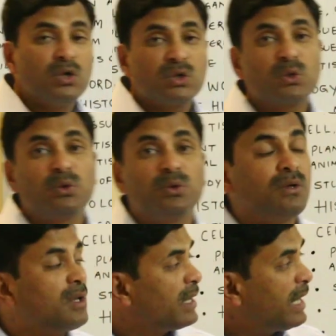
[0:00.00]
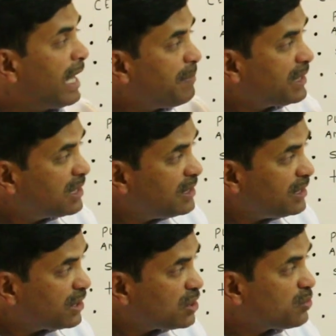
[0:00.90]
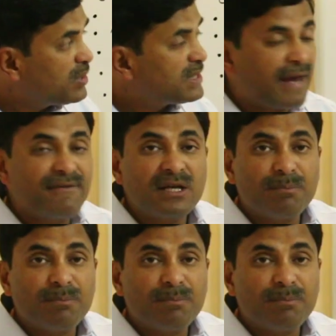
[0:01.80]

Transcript: So epithelial tissue is having